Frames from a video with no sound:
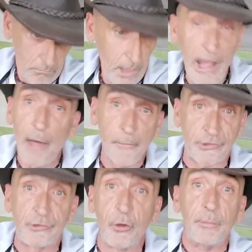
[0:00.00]
I'm
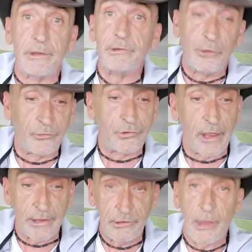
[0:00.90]
assuming you
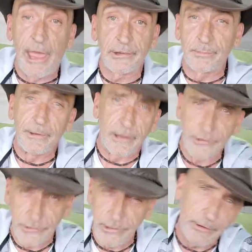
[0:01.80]
said yes,
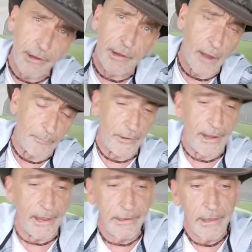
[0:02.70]
because you can
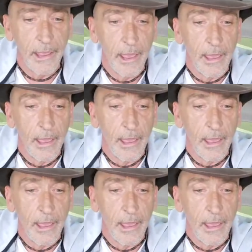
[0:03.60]
comprehend.